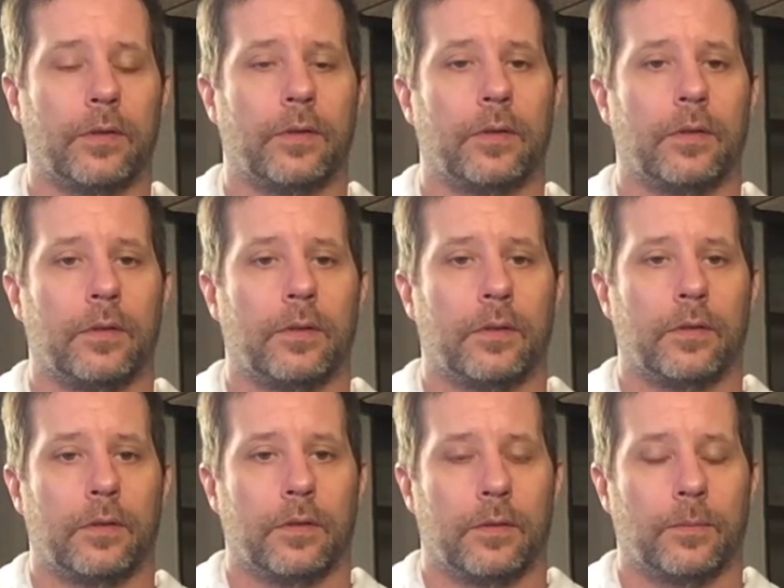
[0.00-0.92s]

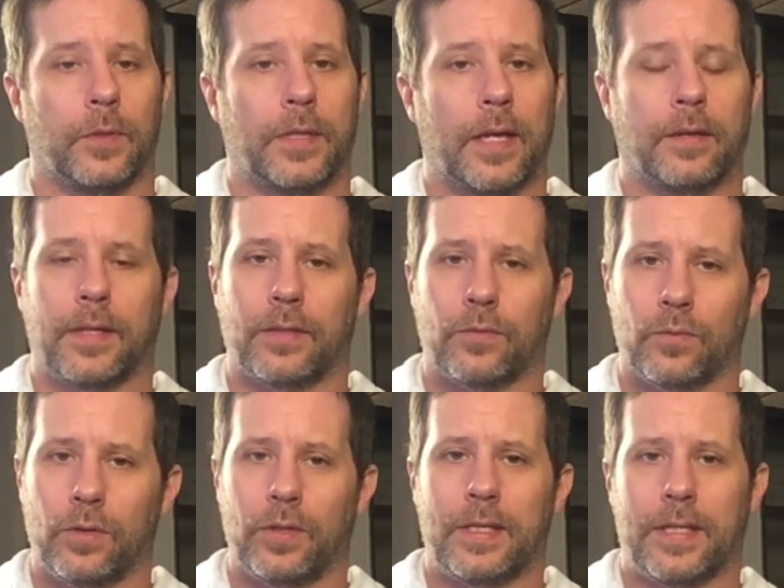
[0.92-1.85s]
But that's
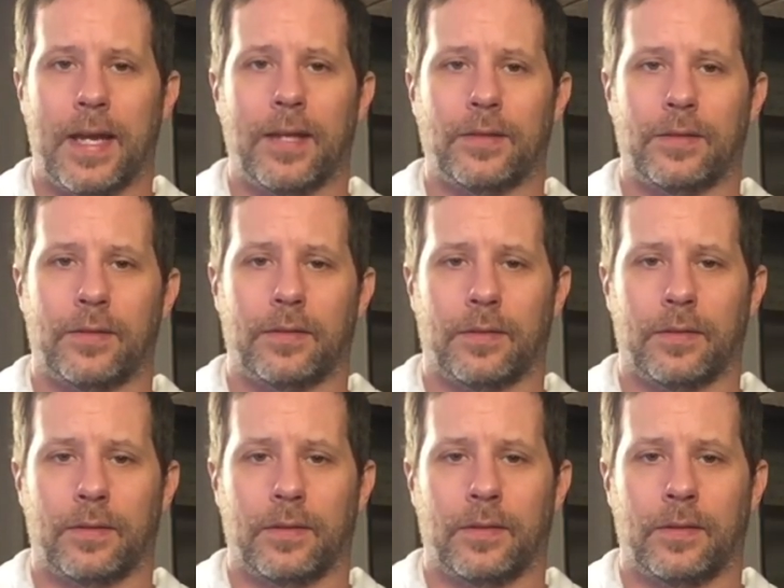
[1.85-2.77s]
really tense to the
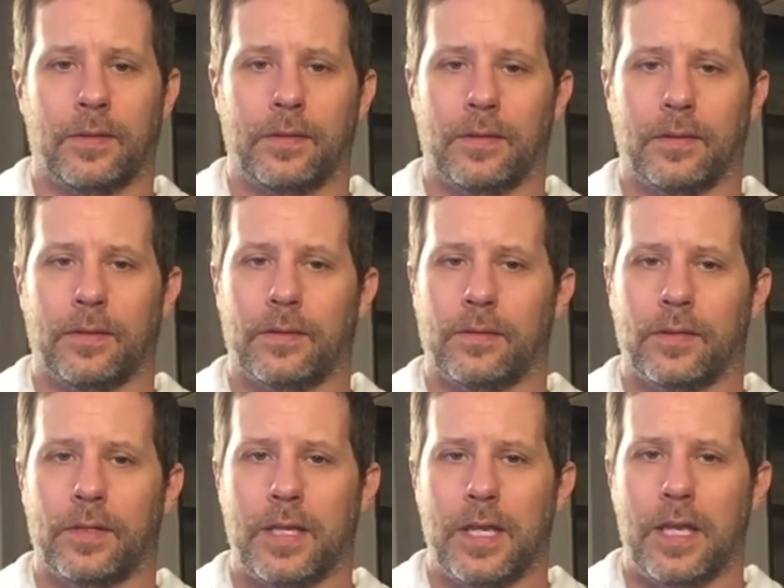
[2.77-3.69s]

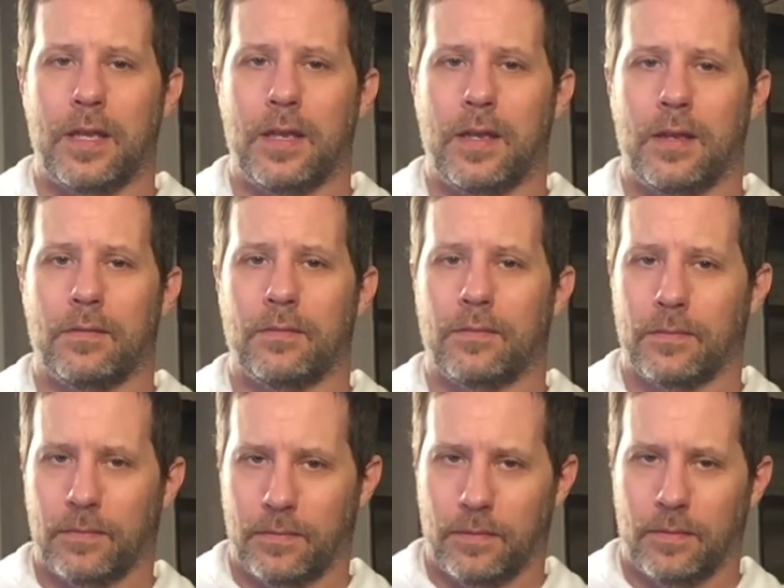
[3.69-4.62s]
E
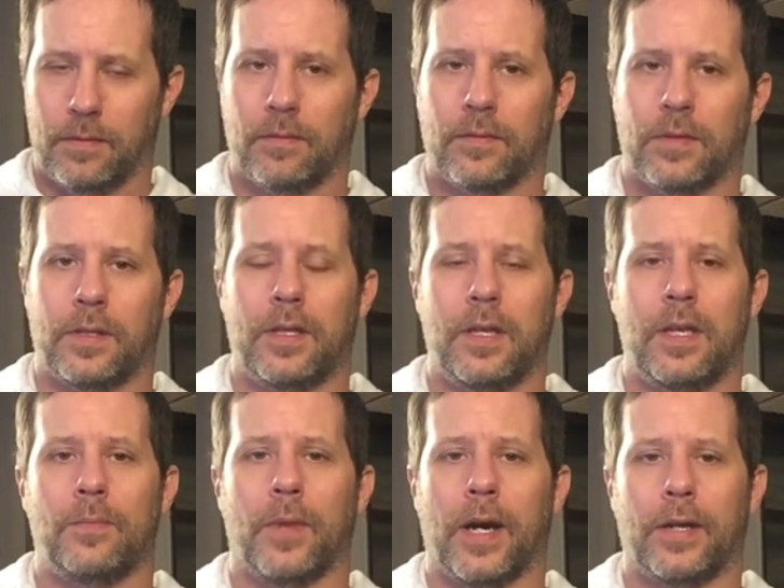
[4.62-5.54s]

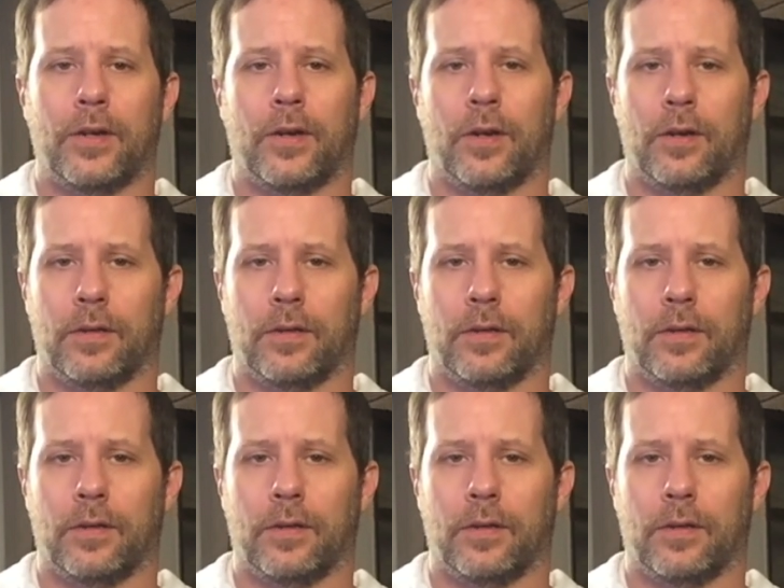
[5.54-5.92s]
minor.